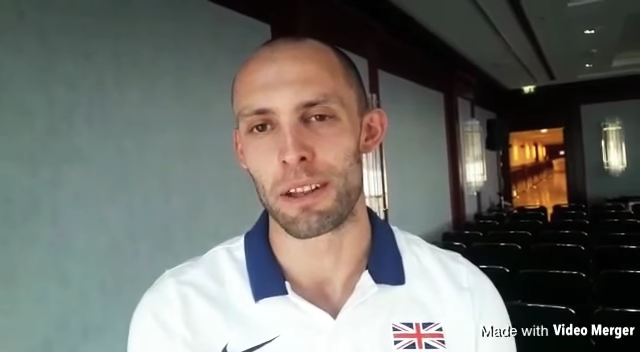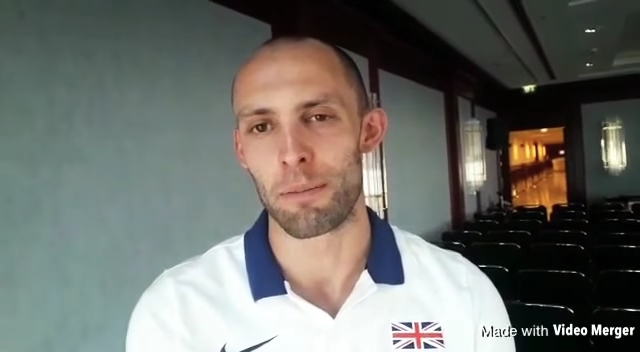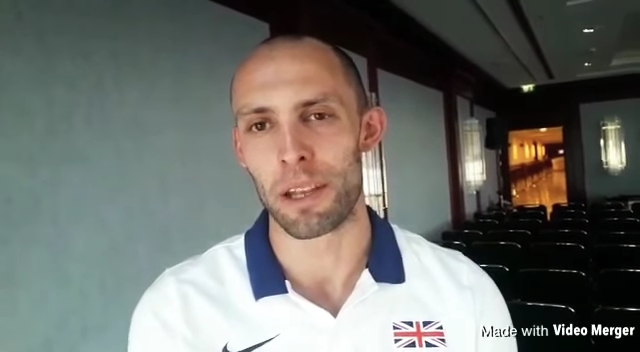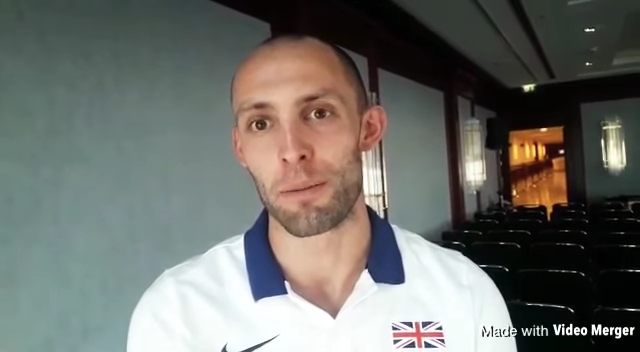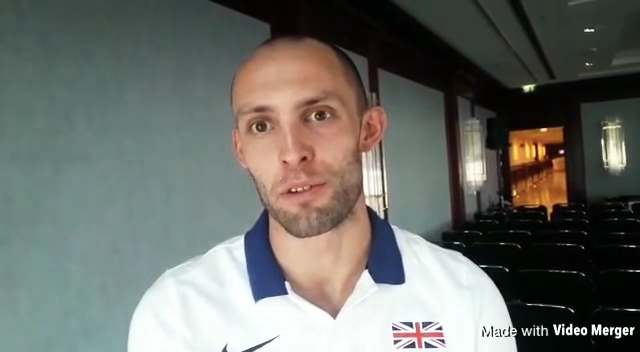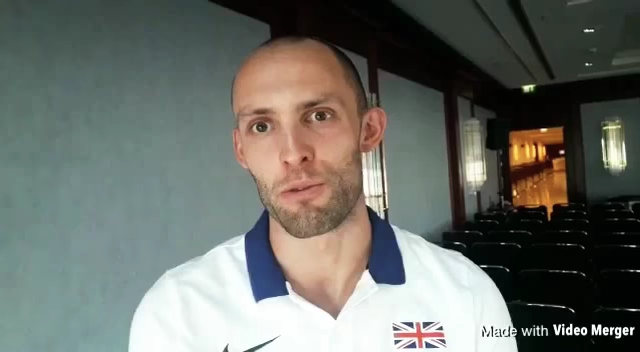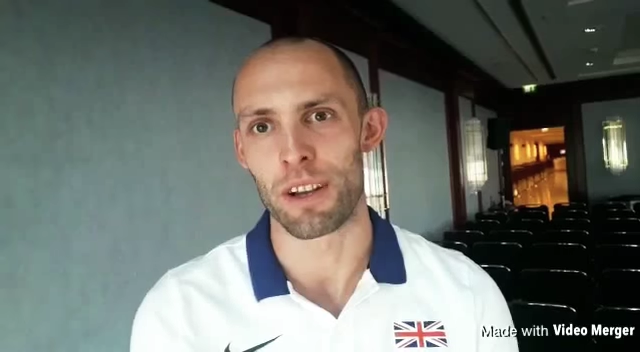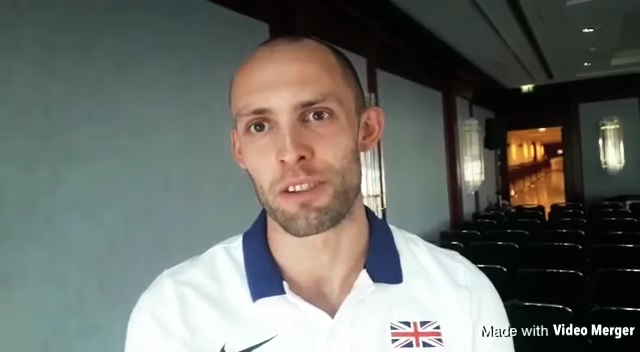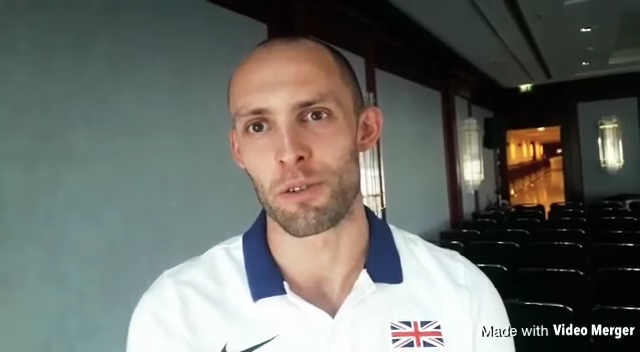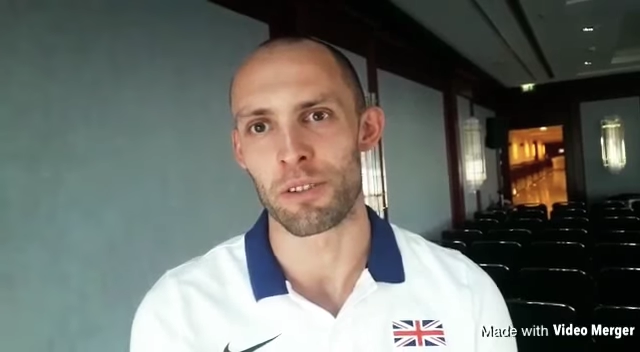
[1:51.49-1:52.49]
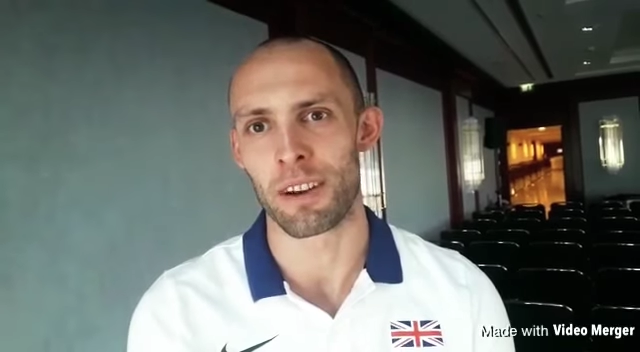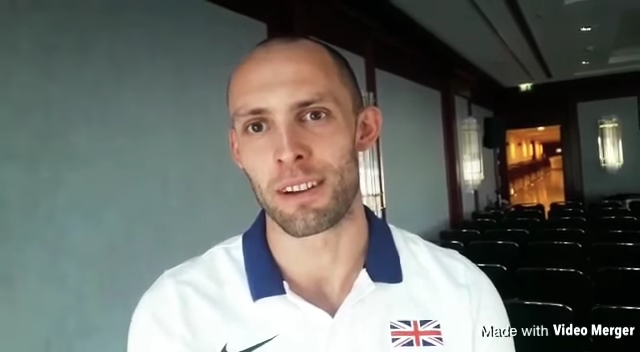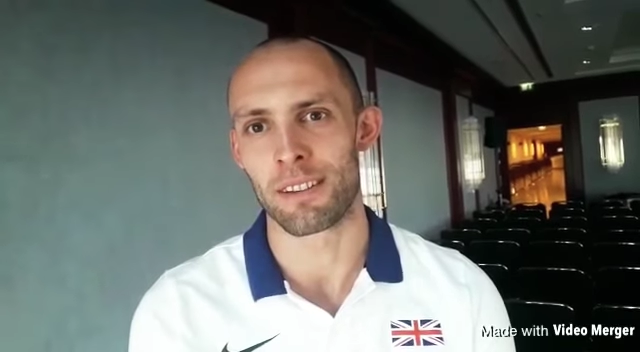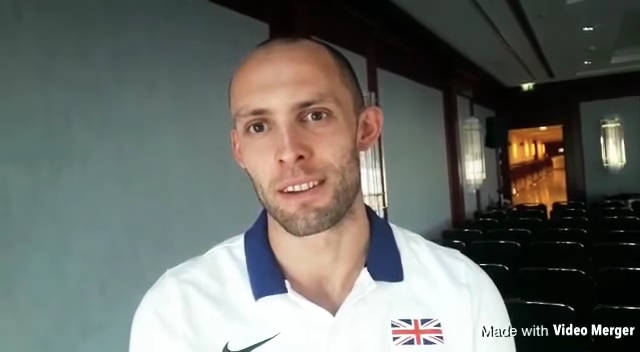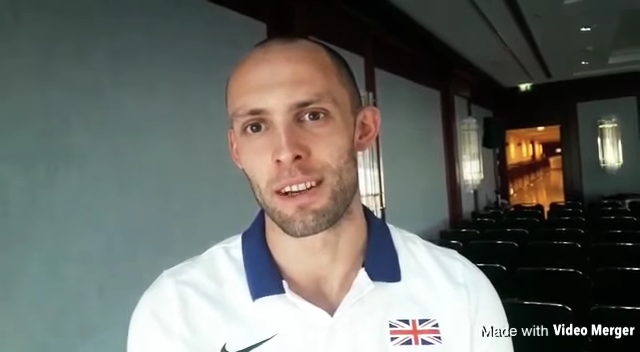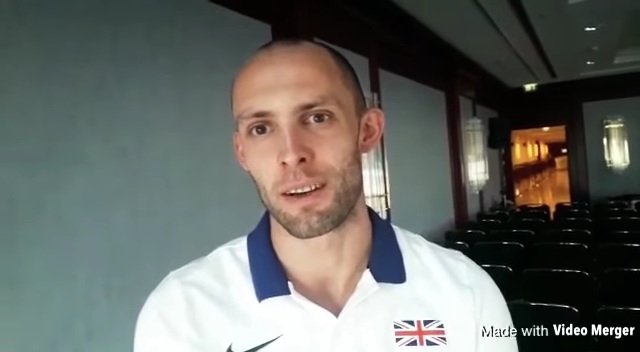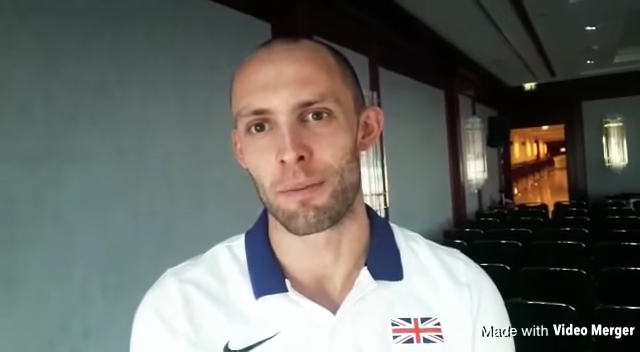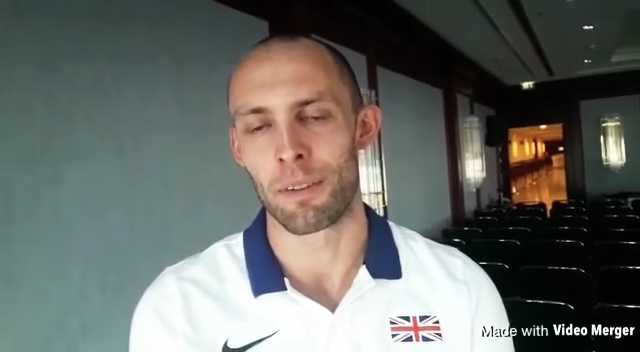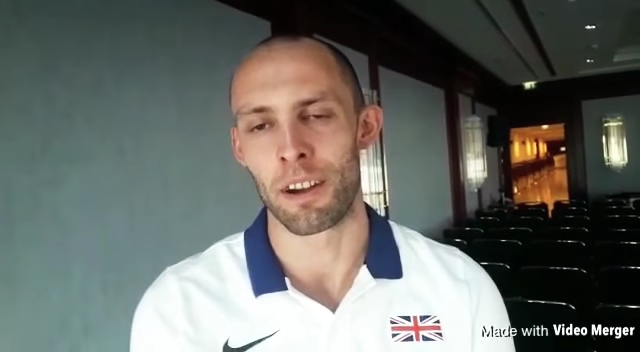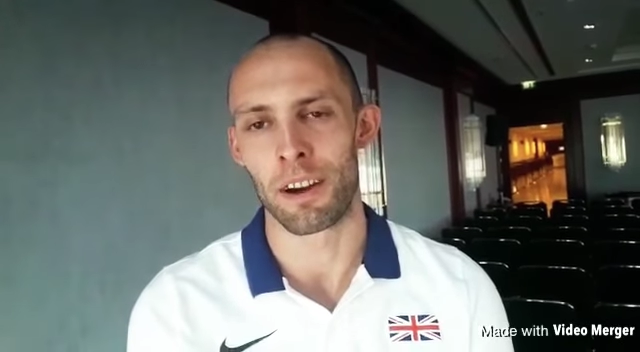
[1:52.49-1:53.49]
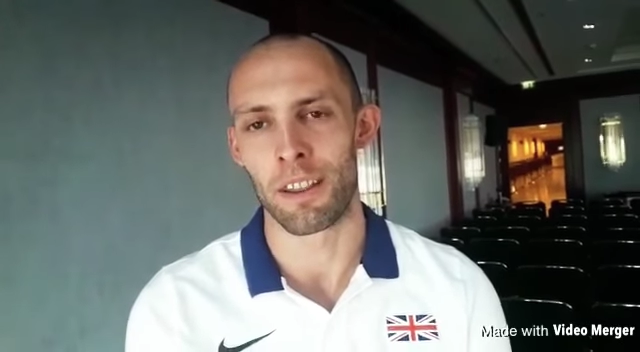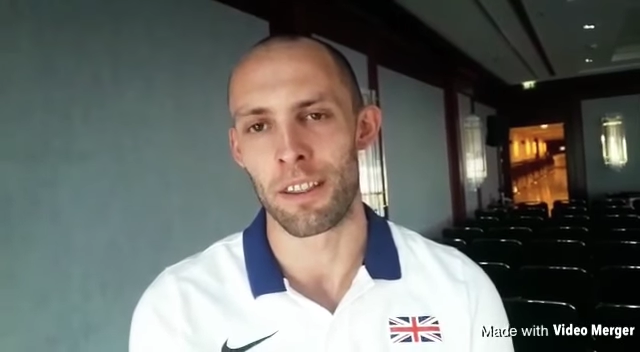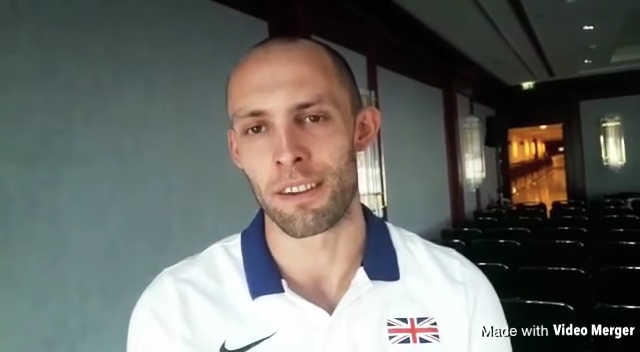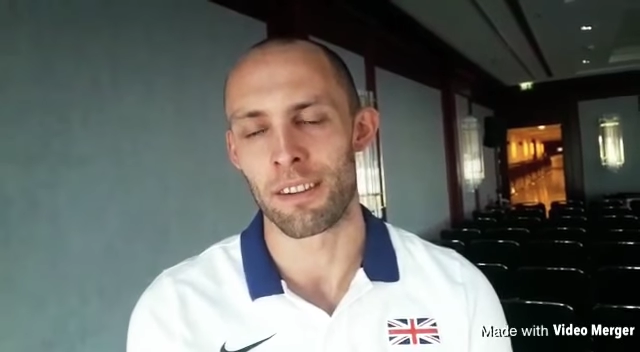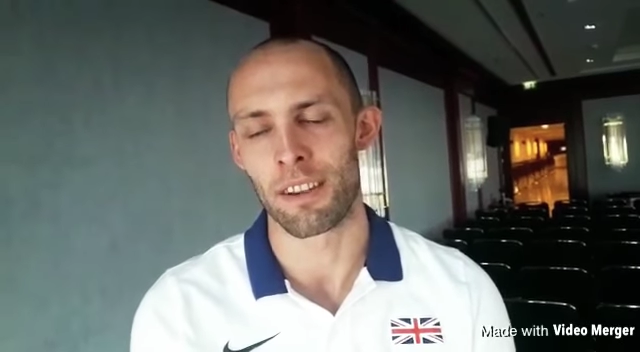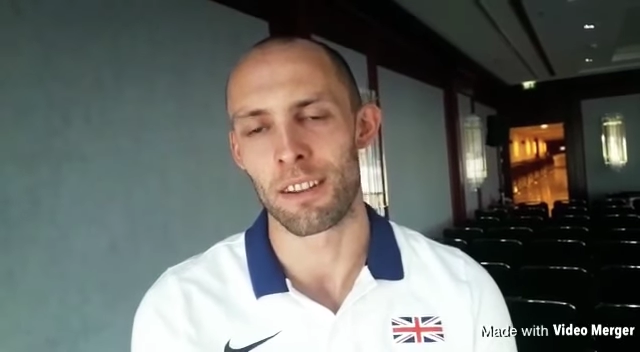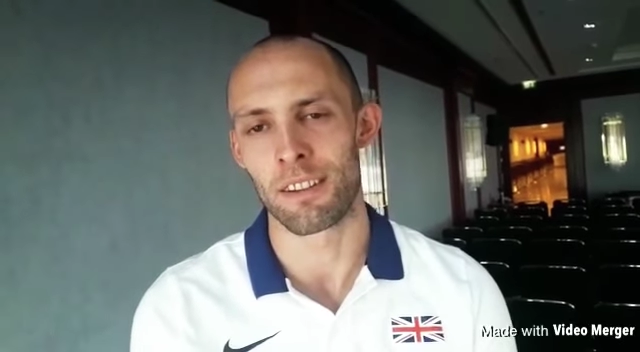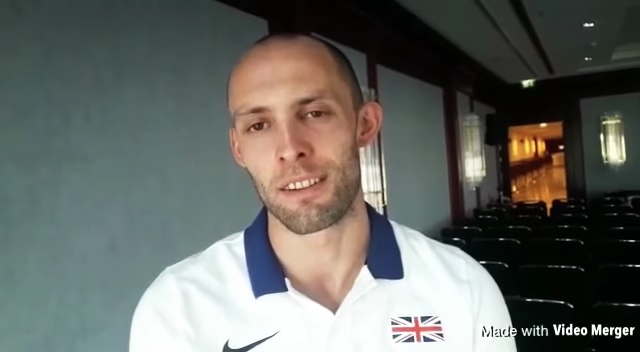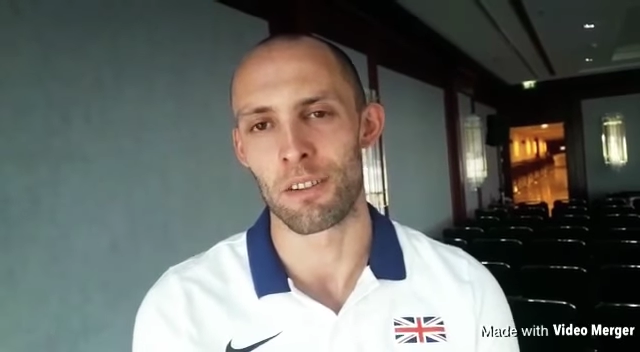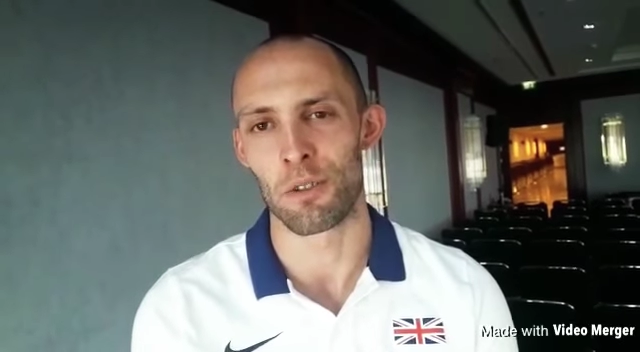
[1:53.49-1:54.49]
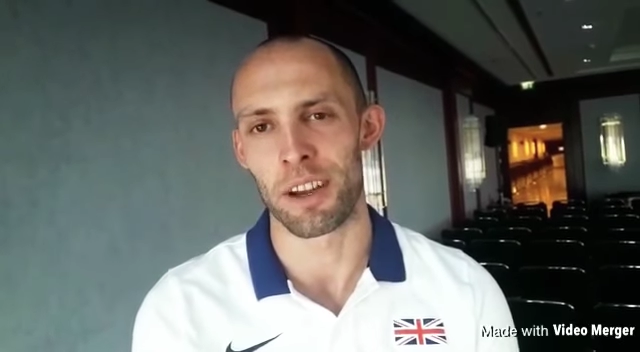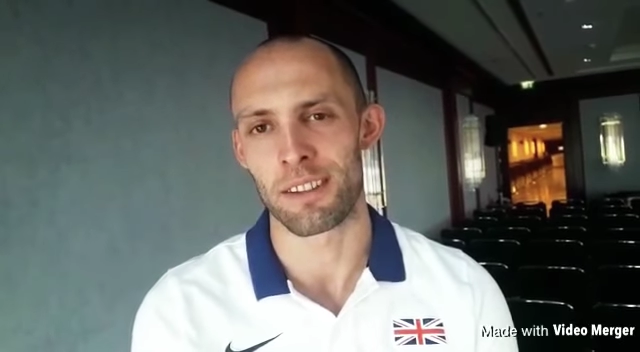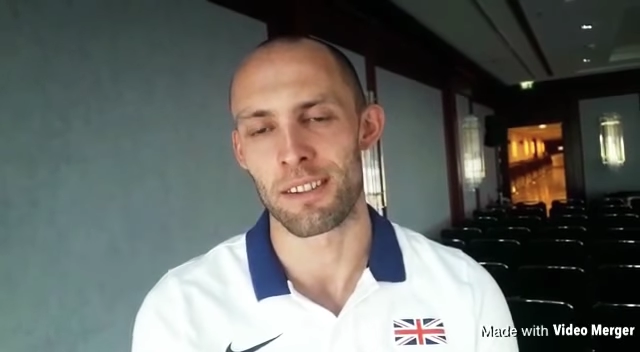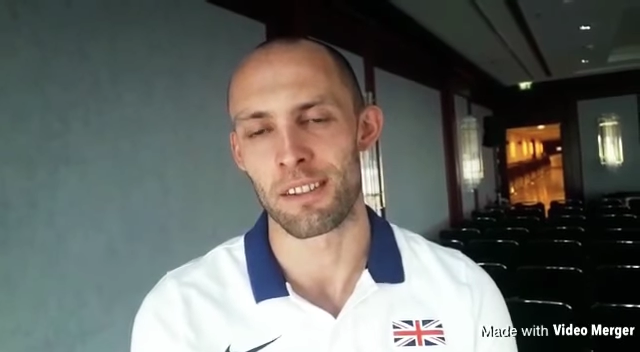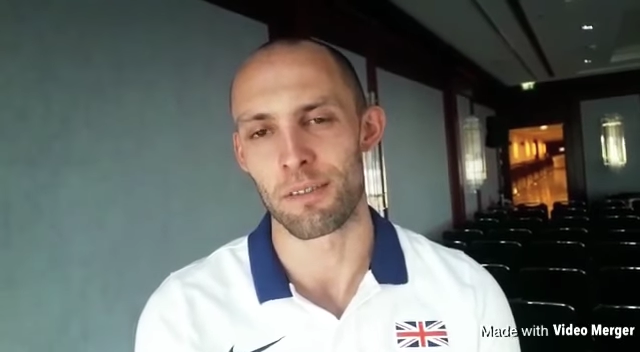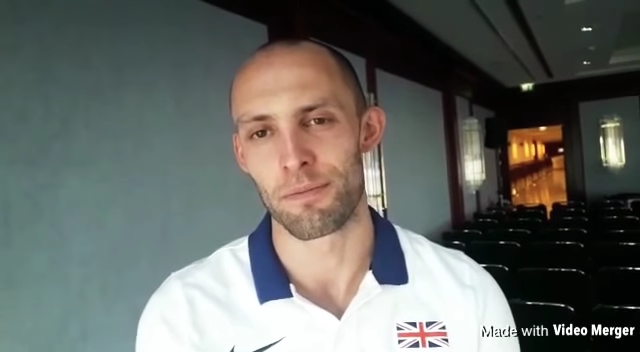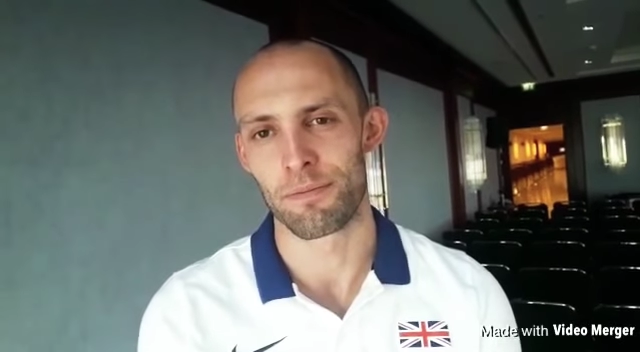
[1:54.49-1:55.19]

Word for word: being able to race those guys um, you know, either this season or next season.